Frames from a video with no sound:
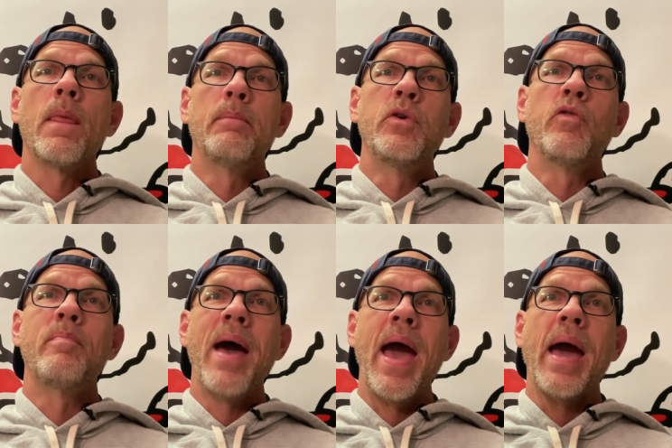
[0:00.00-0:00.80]
moved
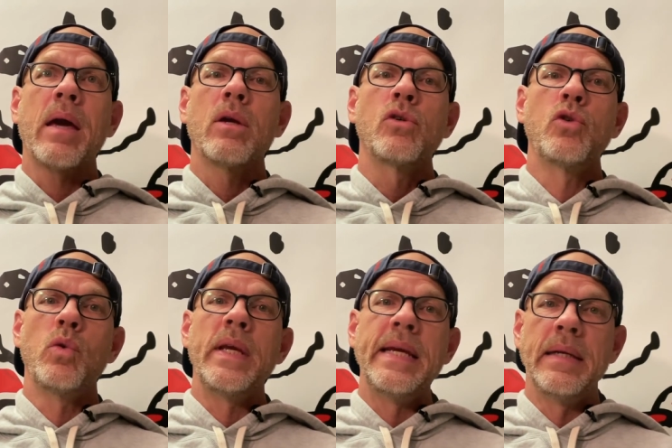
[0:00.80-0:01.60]
back
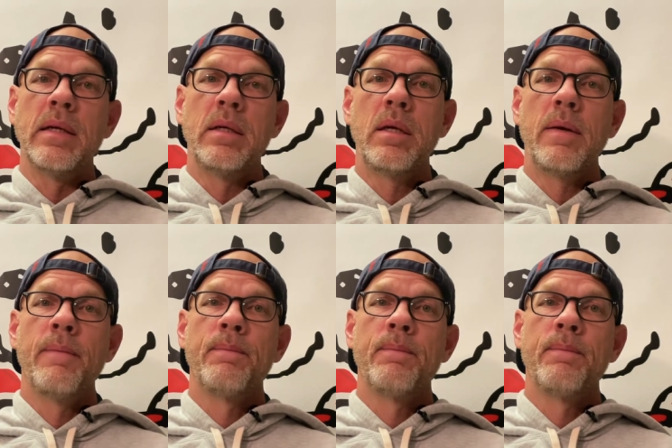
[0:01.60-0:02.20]
to Enid